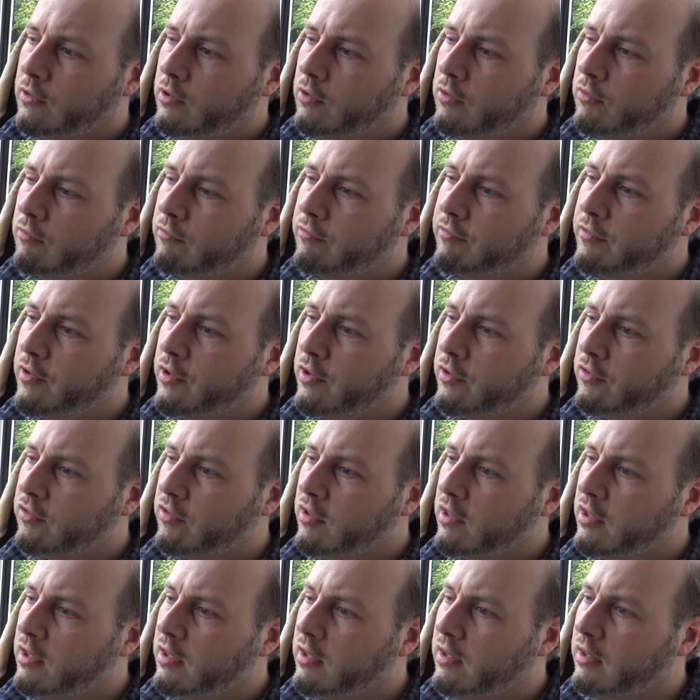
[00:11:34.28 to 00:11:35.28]
on
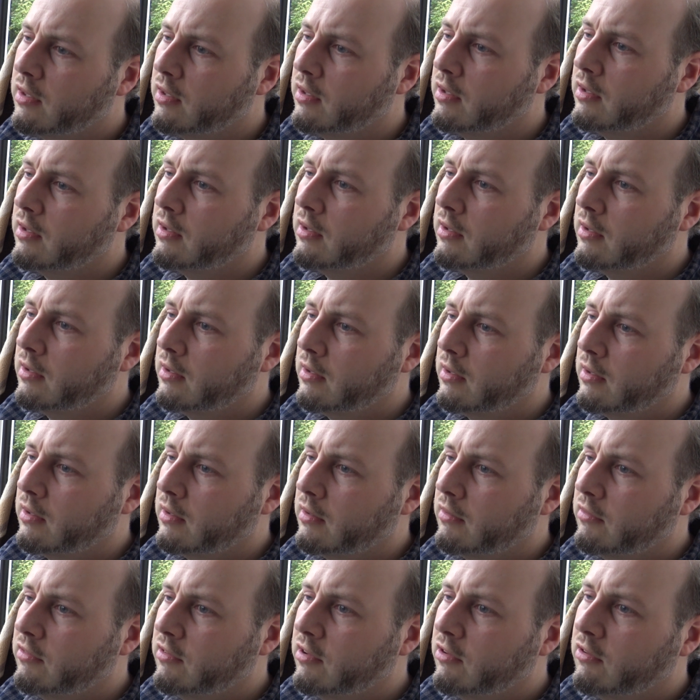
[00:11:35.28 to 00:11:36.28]
first gear,
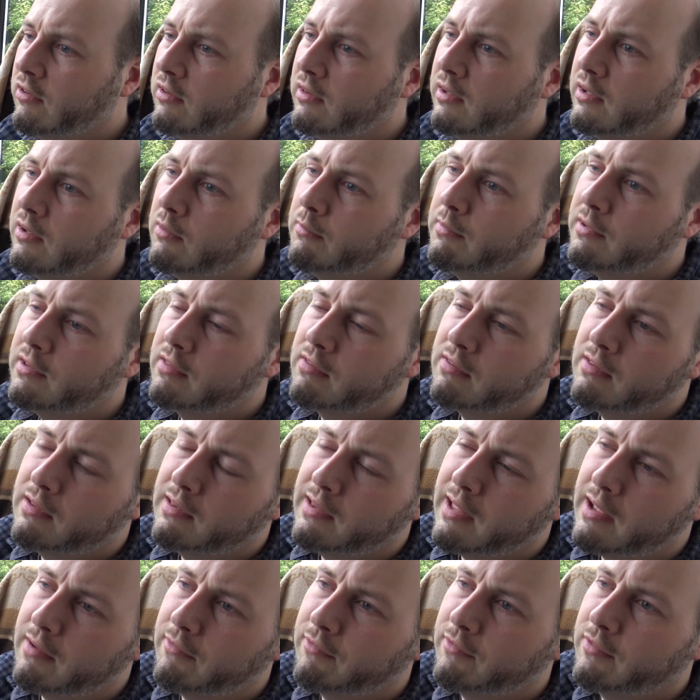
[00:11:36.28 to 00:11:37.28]
tilt a little bit to the
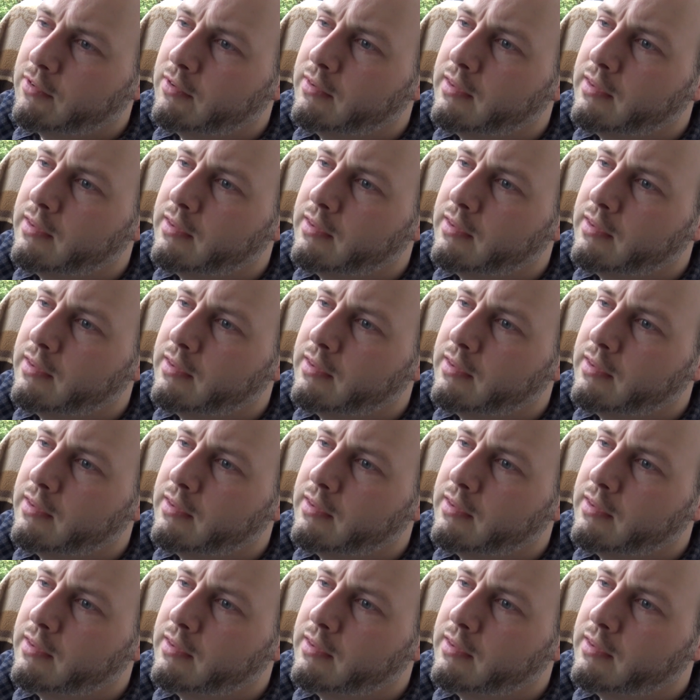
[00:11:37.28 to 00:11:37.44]
left,